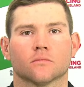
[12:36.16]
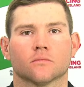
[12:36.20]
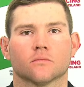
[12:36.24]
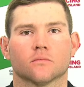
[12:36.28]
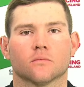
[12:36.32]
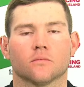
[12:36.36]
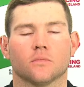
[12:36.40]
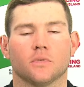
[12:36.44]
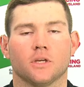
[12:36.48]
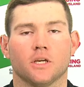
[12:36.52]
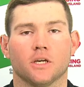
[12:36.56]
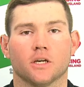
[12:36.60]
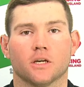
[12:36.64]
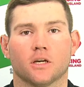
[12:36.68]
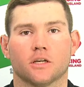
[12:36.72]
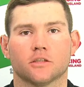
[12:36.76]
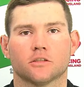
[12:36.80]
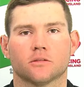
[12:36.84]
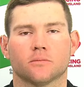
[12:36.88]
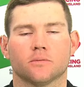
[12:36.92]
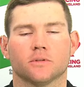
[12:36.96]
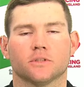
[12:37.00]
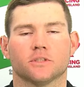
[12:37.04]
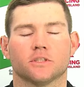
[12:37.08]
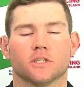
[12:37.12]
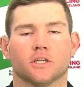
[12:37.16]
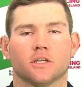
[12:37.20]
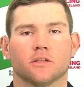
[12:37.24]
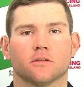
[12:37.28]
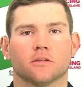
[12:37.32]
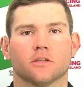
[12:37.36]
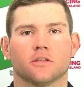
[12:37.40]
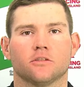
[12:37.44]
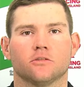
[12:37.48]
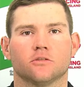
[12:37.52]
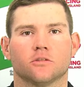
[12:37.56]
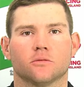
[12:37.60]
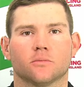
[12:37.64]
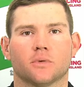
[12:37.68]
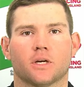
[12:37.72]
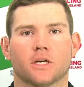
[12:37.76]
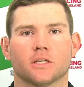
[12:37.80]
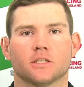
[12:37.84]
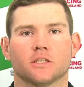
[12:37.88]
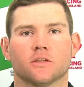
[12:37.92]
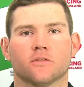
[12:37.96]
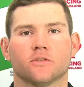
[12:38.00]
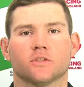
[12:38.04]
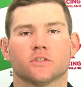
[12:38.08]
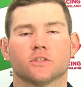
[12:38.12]
Yeah, 100%. They do a
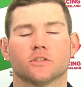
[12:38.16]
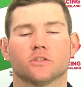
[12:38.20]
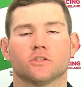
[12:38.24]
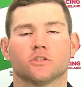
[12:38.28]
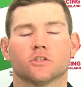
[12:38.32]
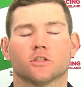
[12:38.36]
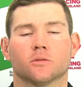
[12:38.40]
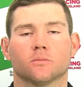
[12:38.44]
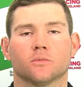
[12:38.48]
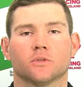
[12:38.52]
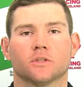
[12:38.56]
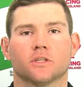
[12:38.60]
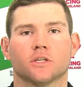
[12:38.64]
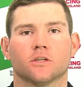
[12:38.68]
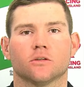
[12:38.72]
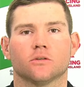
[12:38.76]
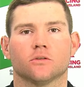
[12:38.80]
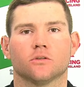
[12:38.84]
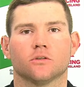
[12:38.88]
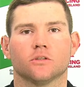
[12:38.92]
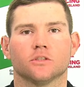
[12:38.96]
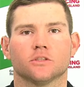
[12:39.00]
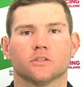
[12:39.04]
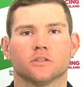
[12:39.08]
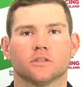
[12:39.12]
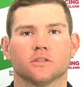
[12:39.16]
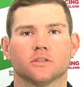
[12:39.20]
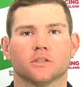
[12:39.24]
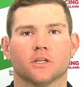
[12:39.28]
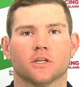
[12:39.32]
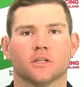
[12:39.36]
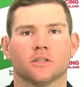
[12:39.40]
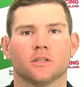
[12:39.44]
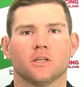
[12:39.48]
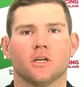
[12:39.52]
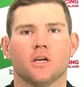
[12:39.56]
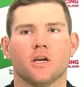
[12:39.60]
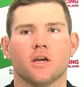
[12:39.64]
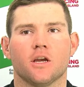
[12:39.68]
magnificent job with their horses, and